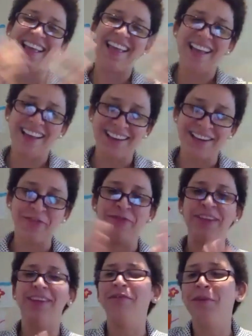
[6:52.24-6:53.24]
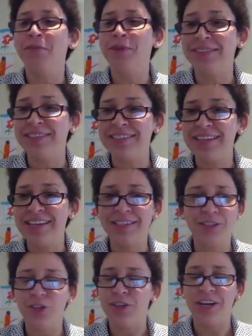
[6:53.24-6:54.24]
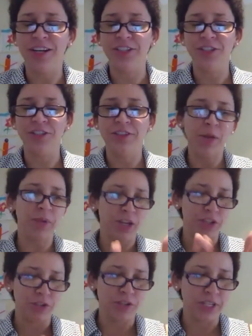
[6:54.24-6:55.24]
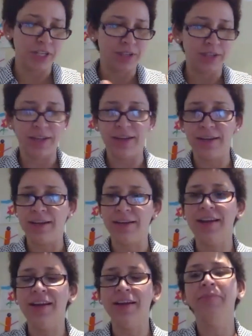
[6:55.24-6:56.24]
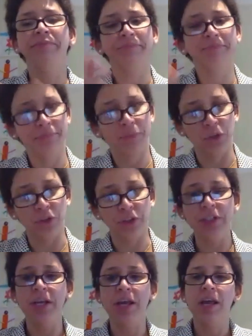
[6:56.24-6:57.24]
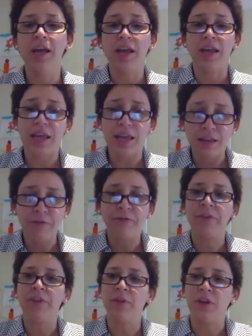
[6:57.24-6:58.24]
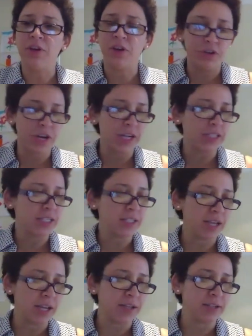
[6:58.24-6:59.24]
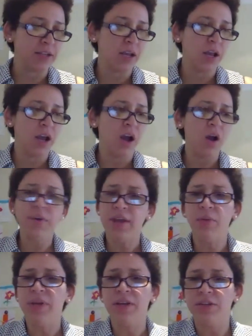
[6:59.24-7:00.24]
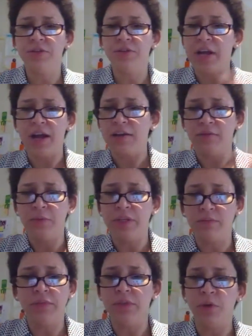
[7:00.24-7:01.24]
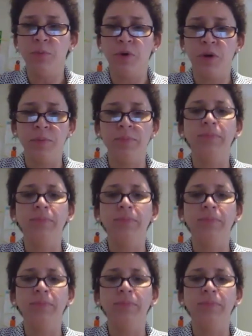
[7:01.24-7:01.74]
And if the builder says you can't do that because you need yada, yada, yada, you're good. If the contractor says, oh yeah, we can do that, no problem,